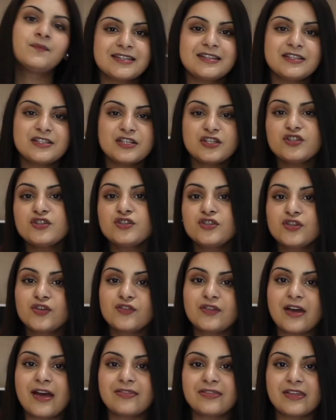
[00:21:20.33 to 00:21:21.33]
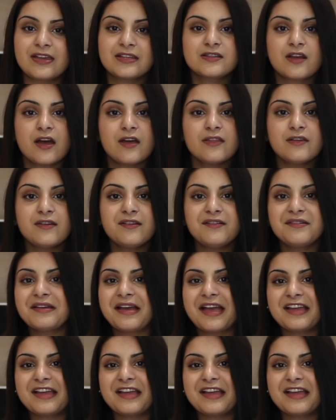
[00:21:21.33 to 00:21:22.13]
In addition to that, there's other